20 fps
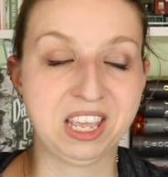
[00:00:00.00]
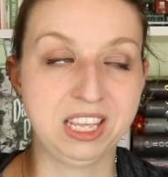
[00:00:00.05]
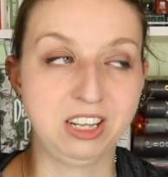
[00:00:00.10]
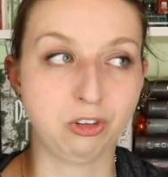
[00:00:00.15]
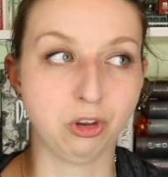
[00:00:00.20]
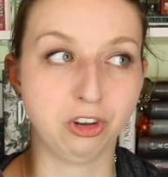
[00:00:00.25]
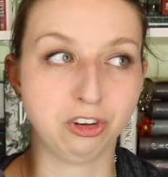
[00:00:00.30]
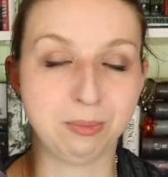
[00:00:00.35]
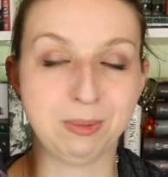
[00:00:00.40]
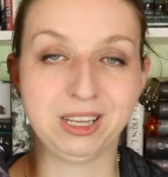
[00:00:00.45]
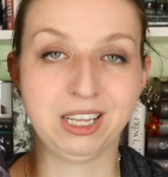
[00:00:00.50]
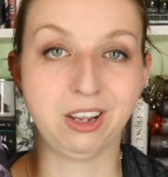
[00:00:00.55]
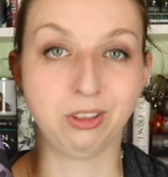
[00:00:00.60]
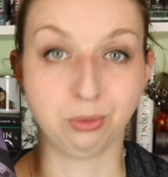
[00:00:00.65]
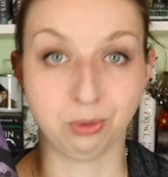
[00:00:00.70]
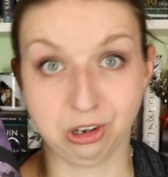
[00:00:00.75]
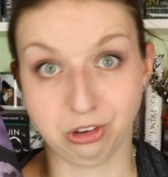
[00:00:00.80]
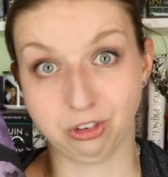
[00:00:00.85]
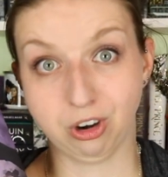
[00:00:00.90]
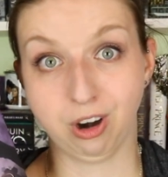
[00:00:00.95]
It's ultimately a
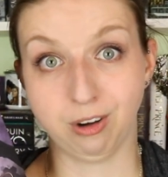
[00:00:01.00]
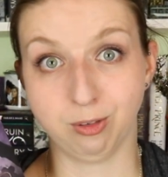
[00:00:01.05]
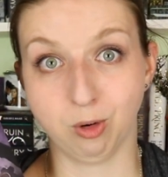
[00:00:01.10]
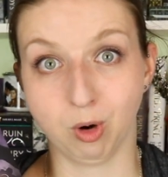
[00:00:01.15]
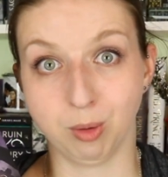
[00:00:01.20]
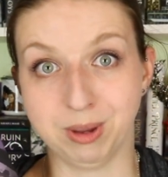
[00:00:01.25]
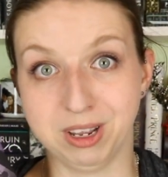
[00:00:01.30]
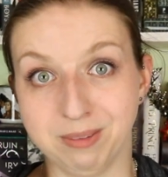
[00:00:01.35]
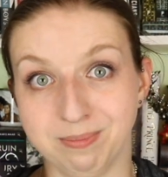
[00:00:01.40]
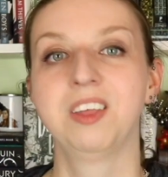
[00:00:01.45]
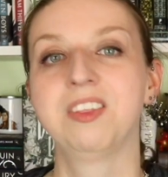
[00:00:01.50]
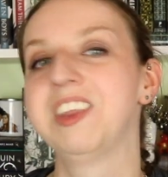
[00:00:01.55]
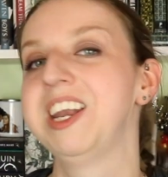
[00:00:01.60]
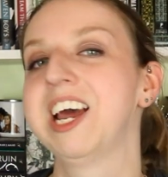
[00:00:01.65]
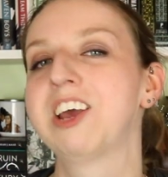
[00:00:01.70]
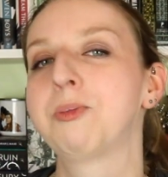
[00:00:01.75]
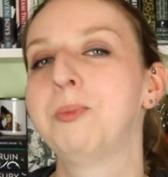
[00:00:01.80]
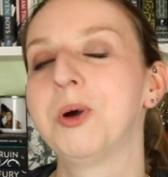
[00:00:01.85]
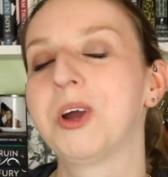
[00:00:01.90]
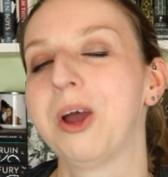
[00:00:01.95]
three star for me. The
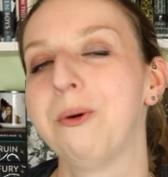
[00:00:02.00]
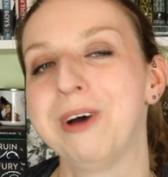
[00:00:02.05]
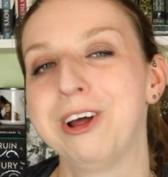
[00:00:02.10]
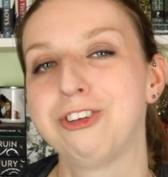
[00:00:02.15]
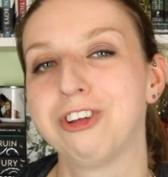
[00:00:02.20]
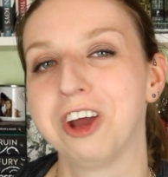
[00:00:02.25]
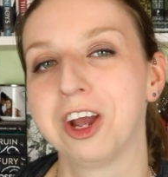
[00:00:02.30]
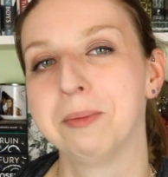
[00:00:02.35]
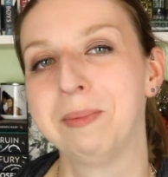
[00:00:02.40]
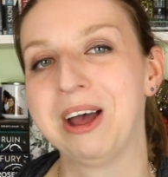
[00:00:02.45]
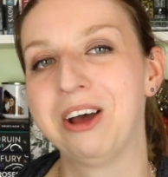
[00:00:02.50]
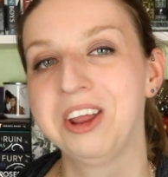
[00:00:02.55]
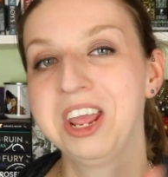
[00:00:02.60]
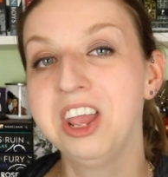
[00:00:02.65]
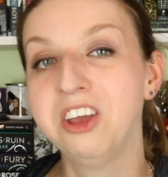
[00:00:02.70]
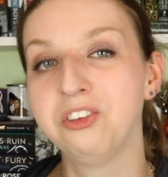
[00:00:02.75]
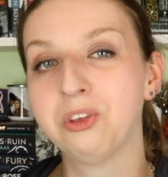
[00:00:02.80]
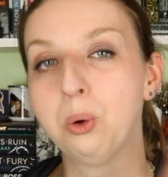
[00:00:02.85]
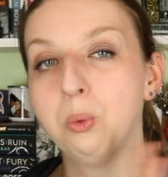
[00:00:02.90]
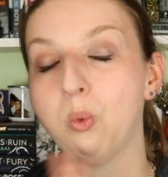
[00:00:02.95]
next book I want to talk about
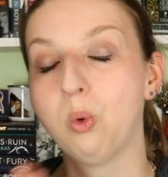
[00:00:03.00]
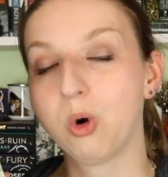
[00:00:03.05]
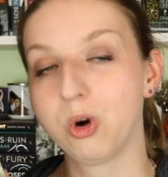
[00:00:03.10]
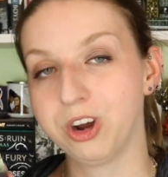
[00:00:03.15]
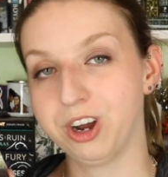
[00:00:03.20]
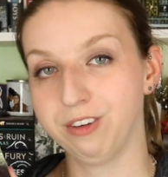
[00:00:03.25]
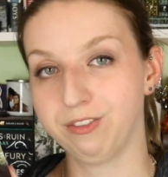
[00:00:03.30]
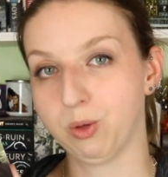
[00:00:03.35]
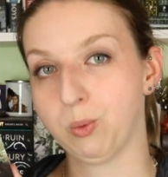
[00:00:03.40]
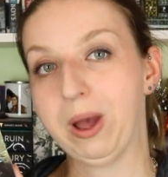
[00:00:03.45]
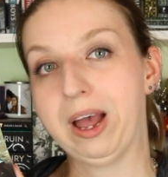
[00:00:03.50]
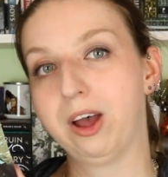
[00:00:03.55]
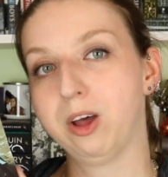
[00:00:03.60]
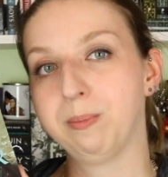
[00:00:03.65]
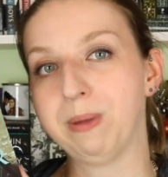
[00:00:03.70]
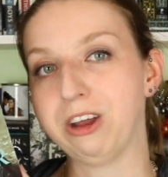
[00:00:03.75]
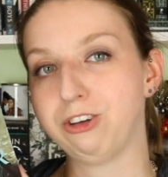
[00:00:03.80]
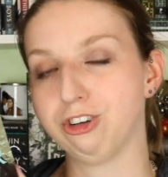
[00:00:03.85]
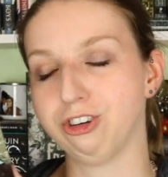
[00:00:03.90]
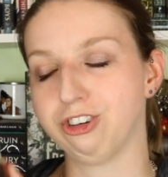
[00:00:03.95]
is Warrior of the
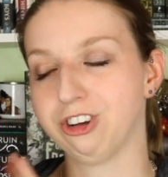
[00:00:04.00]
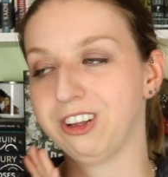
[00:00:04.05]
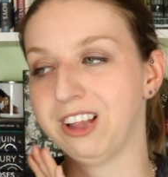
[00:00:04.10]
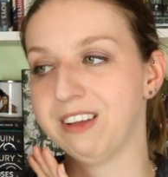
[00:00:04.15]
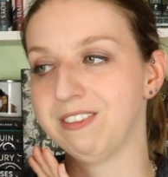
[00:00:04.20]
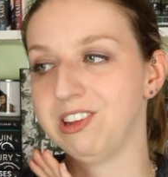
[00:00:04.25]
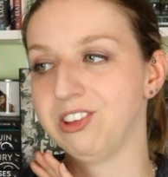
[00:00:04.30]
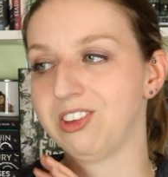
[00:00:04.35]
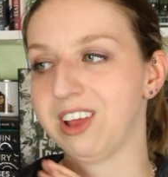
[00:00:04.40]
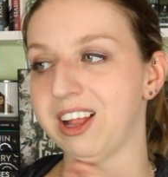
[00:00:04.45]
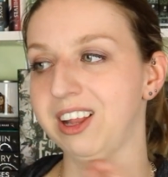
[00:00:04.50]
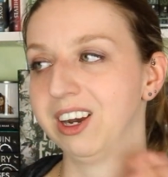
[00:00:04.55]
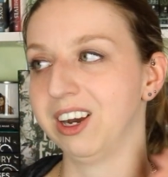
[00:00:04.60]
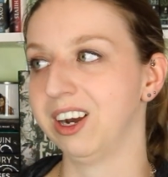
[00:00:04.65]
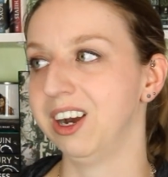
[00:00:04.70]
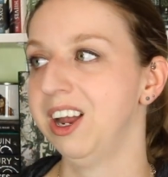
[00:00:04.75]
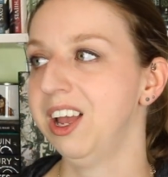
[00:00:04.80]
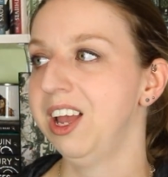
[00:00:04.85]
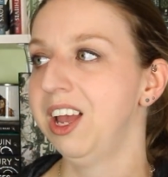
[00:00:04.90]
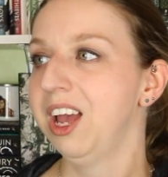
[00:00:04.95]
Wild by Tricia
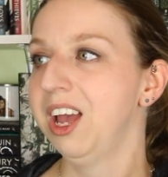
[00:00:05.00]
Levenseller.